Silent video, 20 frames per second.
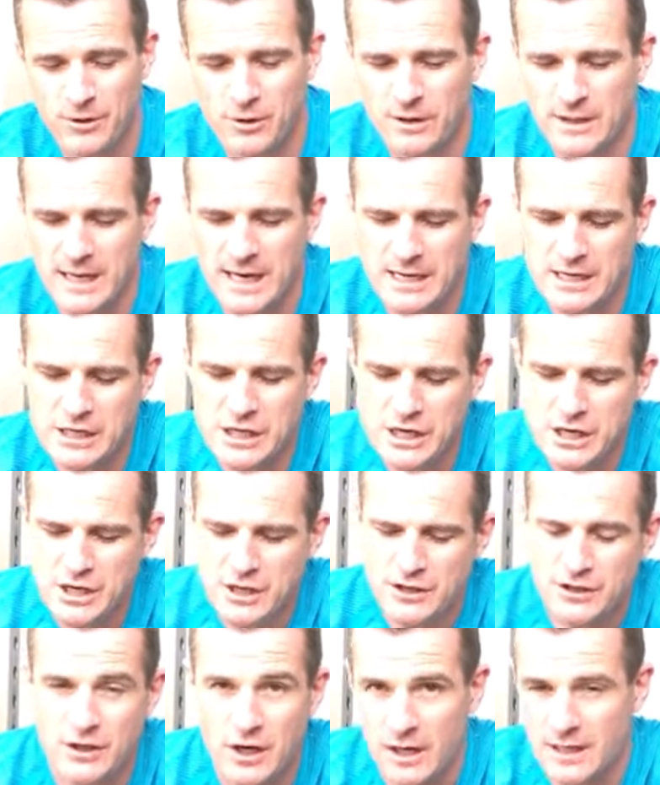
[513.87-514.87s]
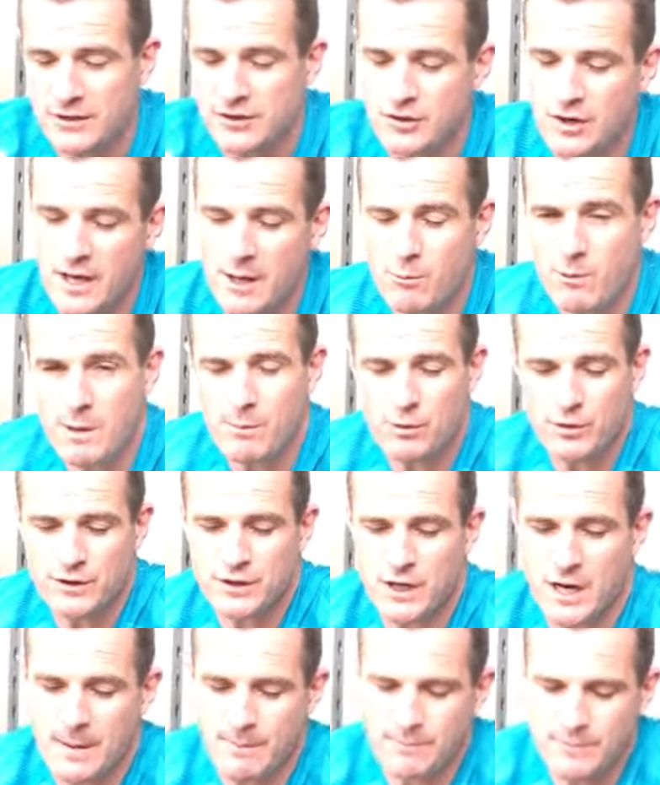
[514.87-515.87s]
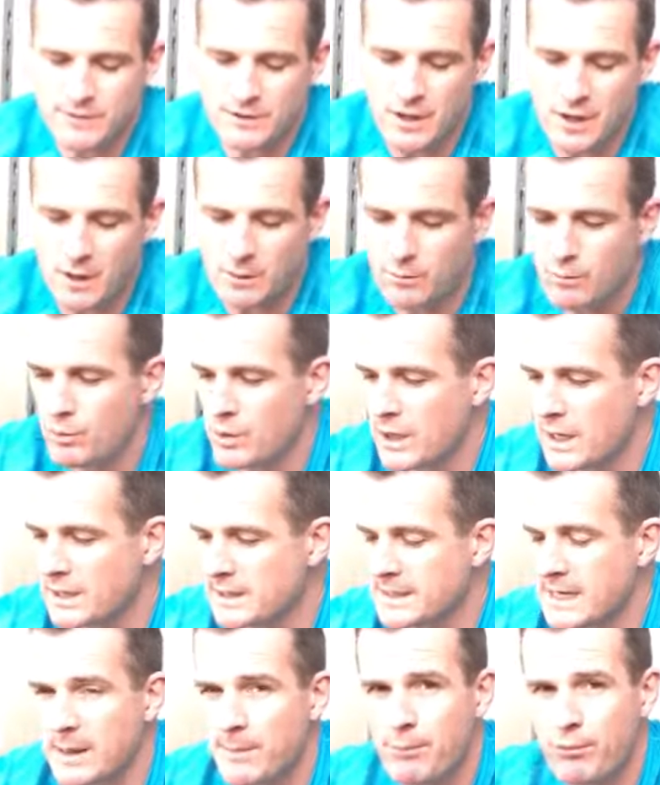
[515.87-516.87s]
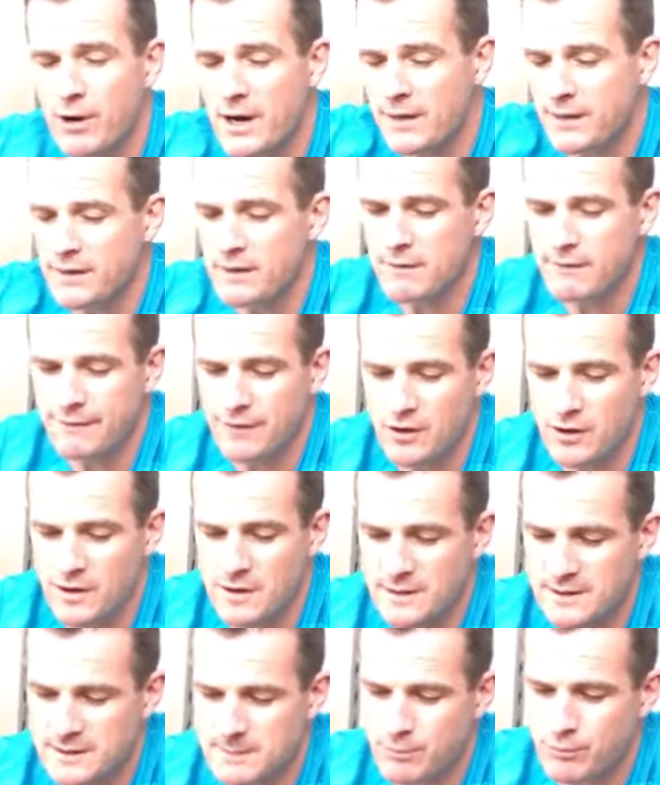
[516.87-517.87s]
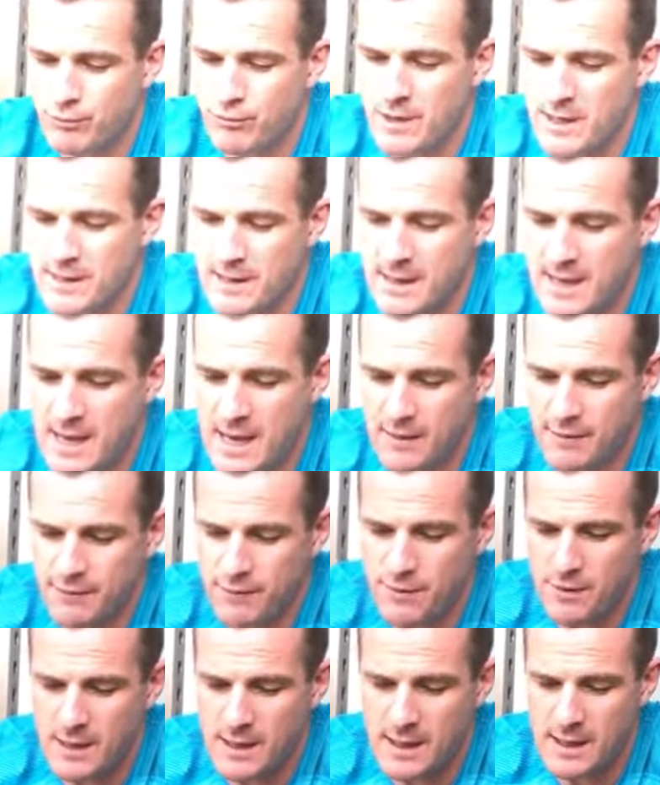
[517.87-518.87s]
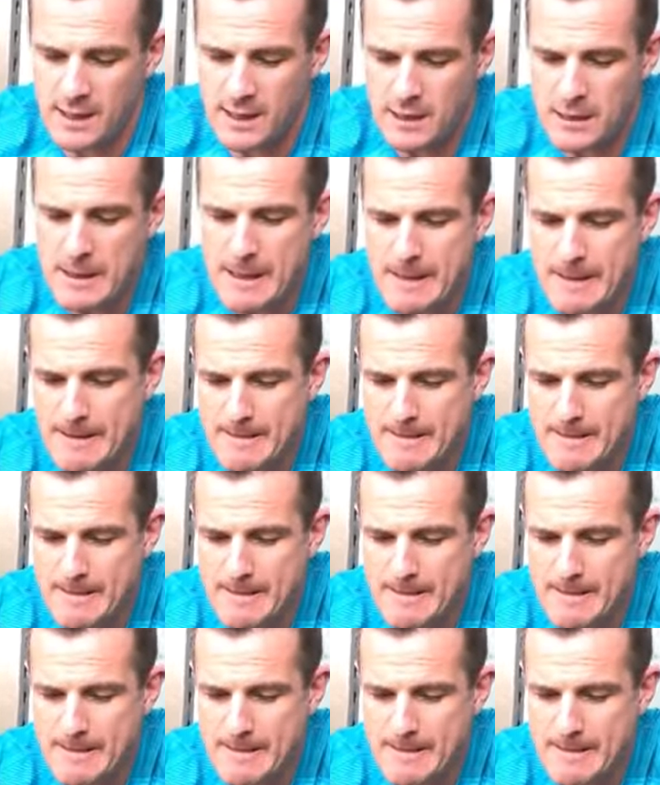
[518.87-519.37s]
Okay, so let's try that one more time. So we're going to take a breath in first, breathing out through here.